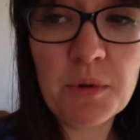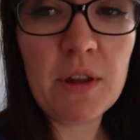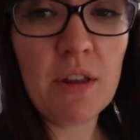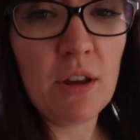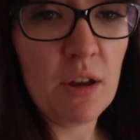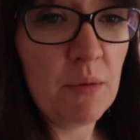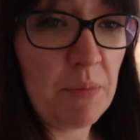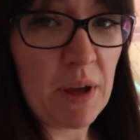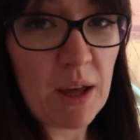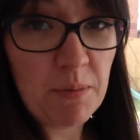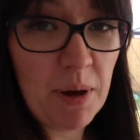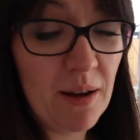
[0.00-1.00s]
with her
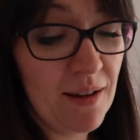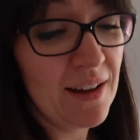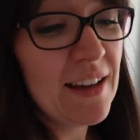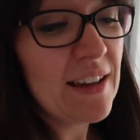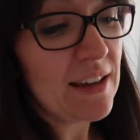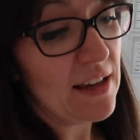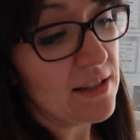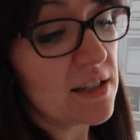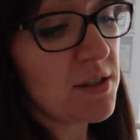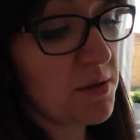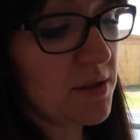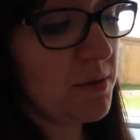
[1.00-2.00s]
bib. Yes, I
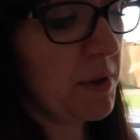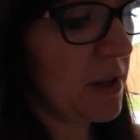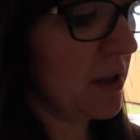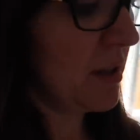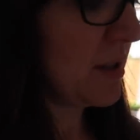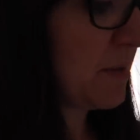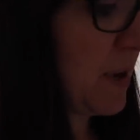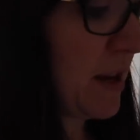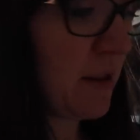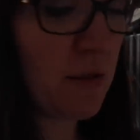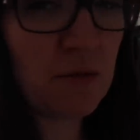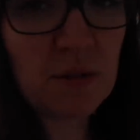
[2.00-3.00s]
do still make the girls wear
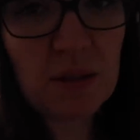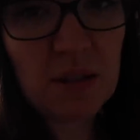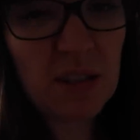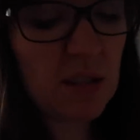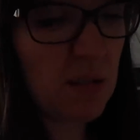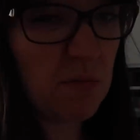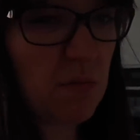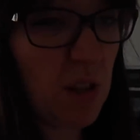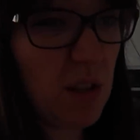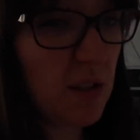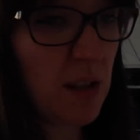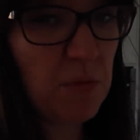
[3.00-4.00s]
those, just
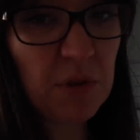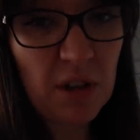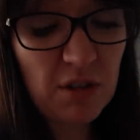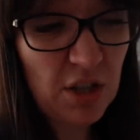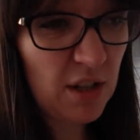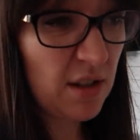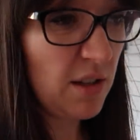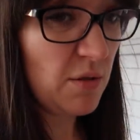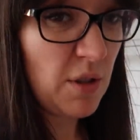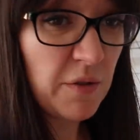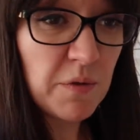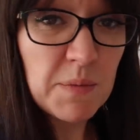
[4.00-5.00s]
because then when they chuck things
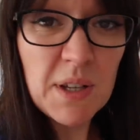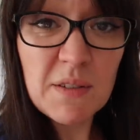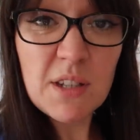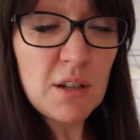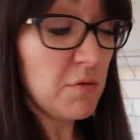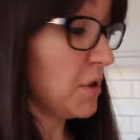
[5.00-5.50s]
all over themselves, they don't